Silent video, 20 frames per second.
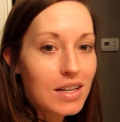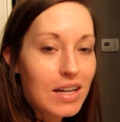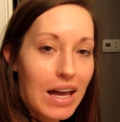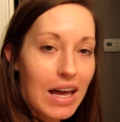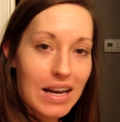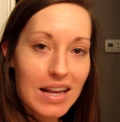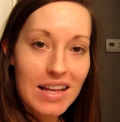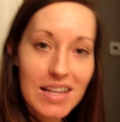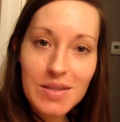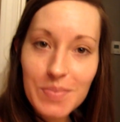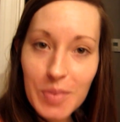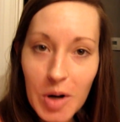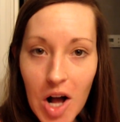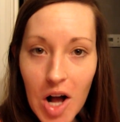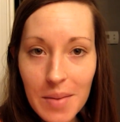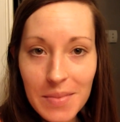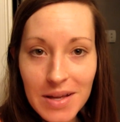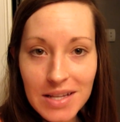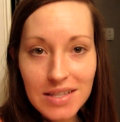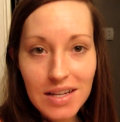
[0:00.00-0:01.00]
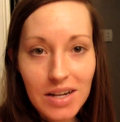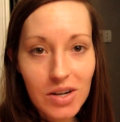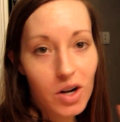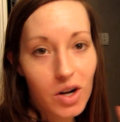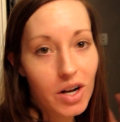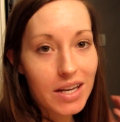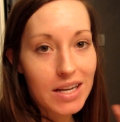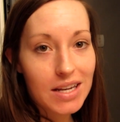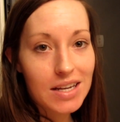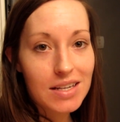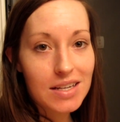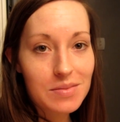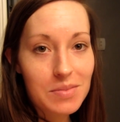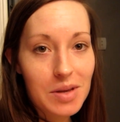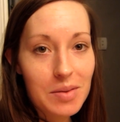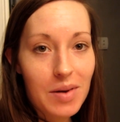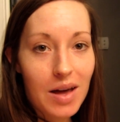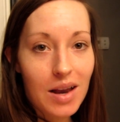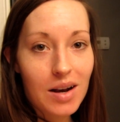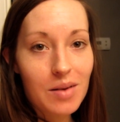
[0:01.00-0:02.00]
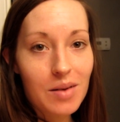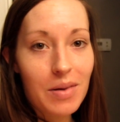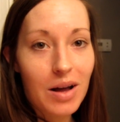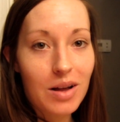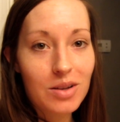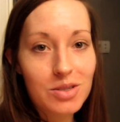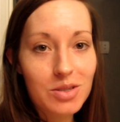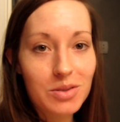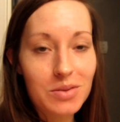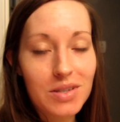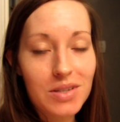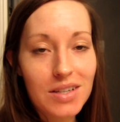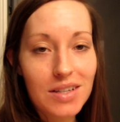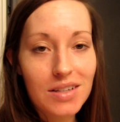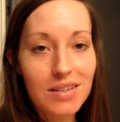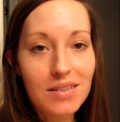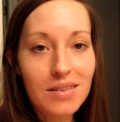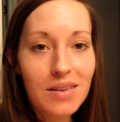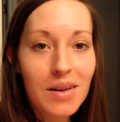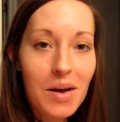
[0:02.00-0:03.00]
And as promised, I know I needed to be better about doing